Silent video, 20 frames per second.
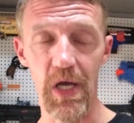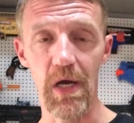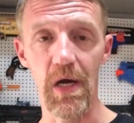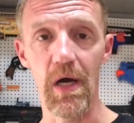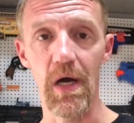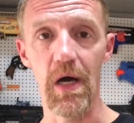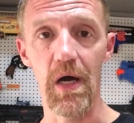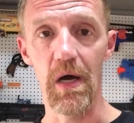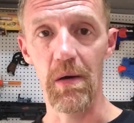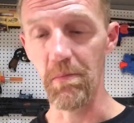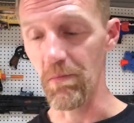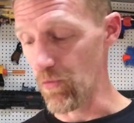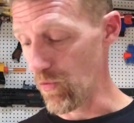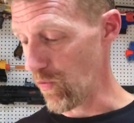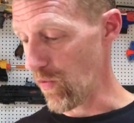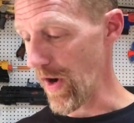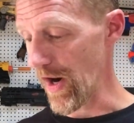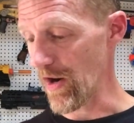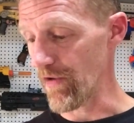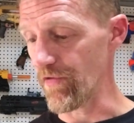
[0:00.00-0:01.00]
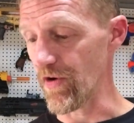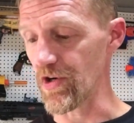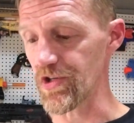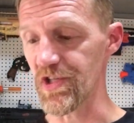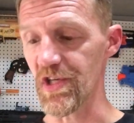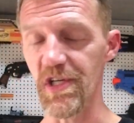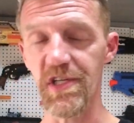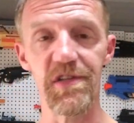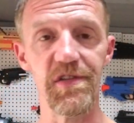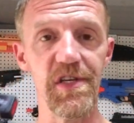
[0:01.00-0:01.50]
Um, where
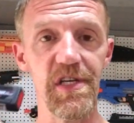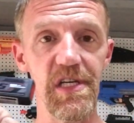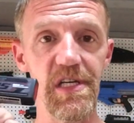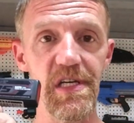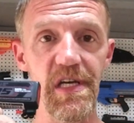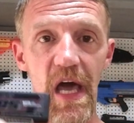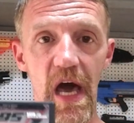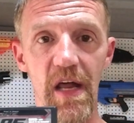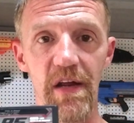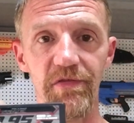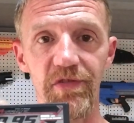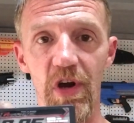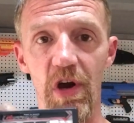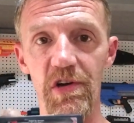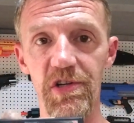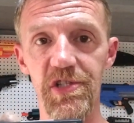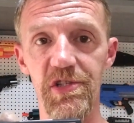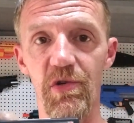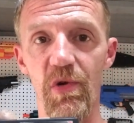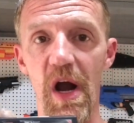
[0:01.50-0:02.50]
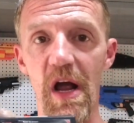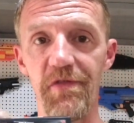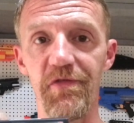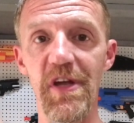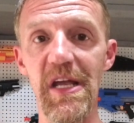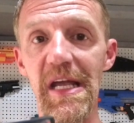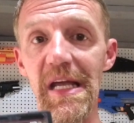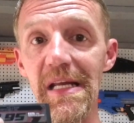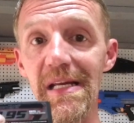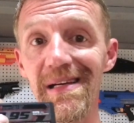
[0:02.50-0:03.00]
versus the out of darts
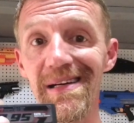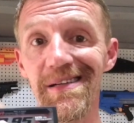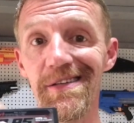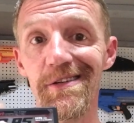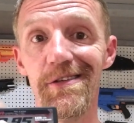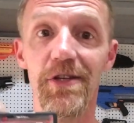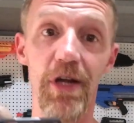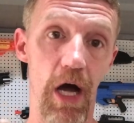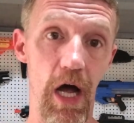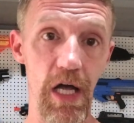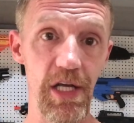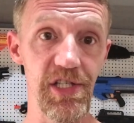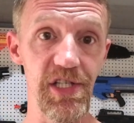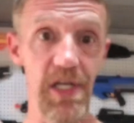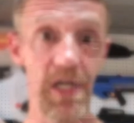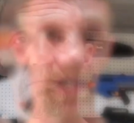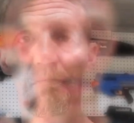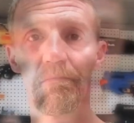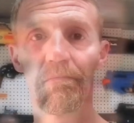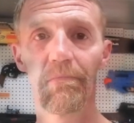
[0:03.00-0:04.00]
graphene does.